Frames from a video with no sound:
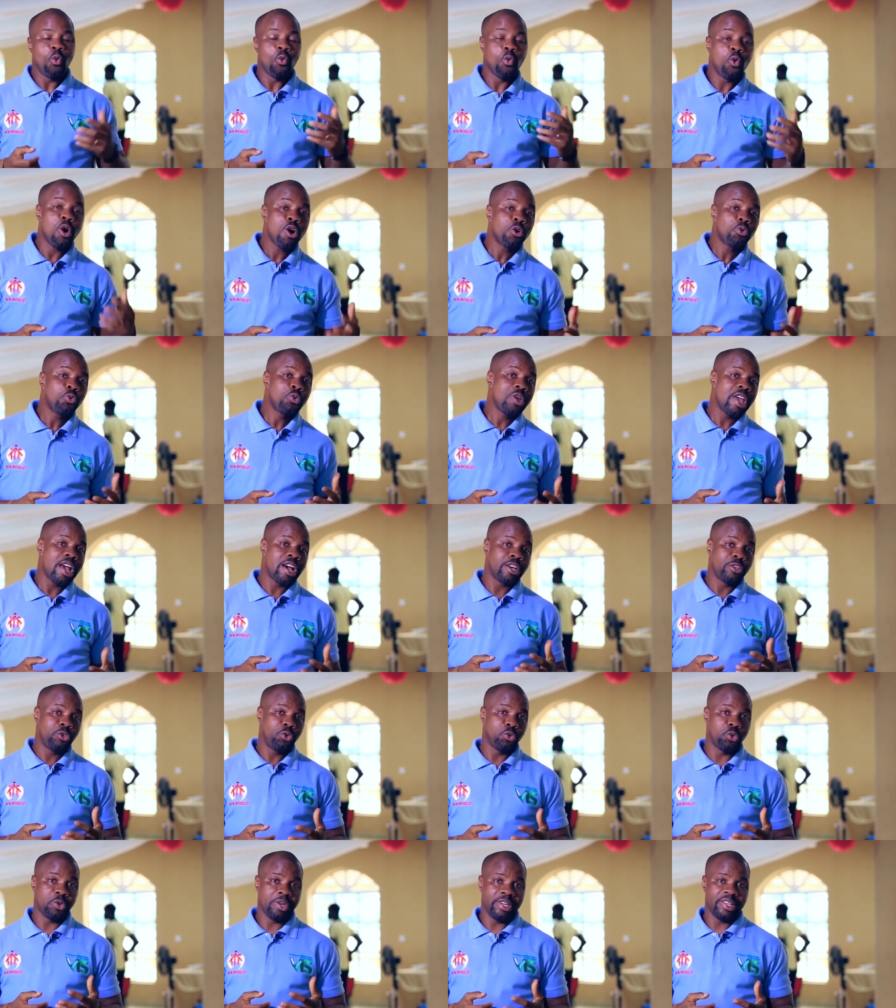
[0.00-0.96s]
What we
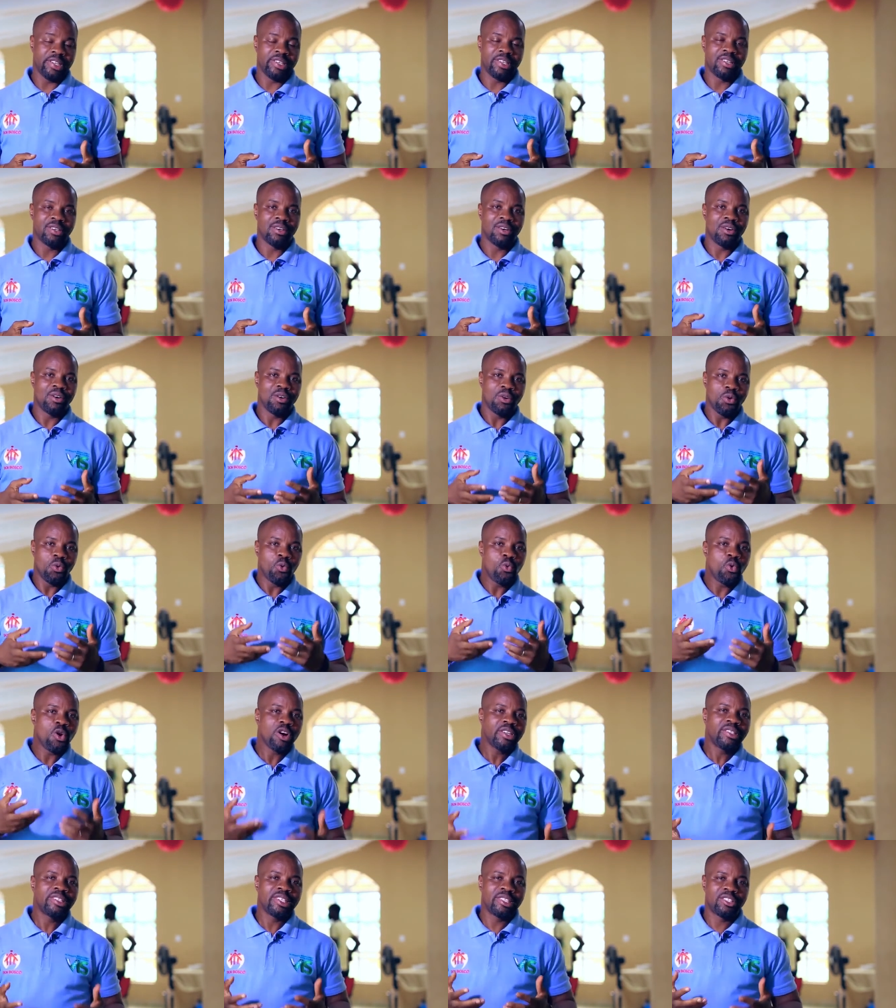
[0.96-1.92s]
are doing,
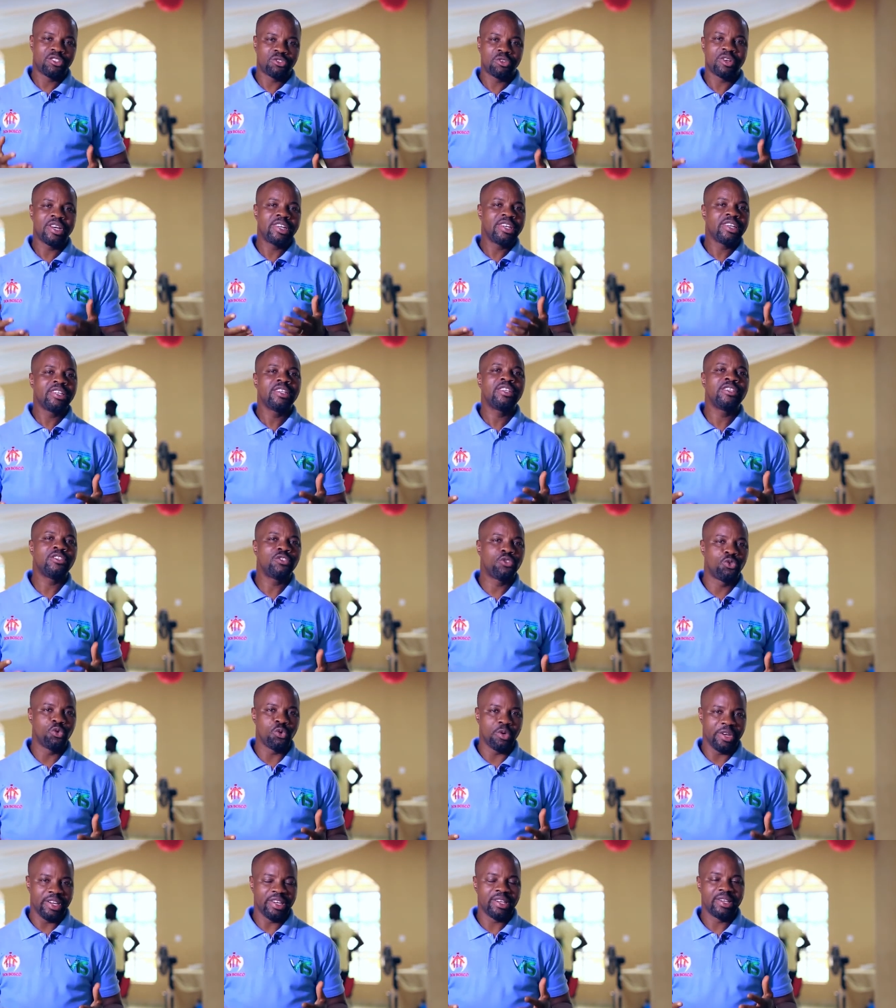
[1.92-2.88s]
what the training is
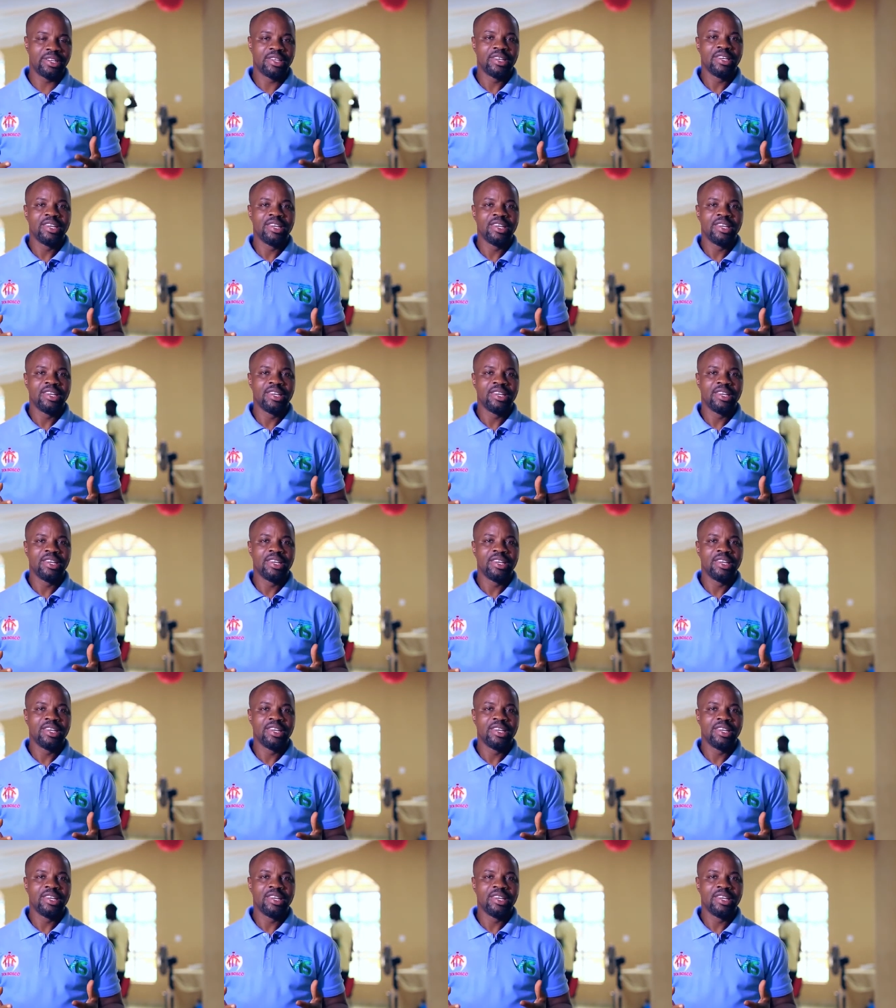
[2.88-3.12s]
doing,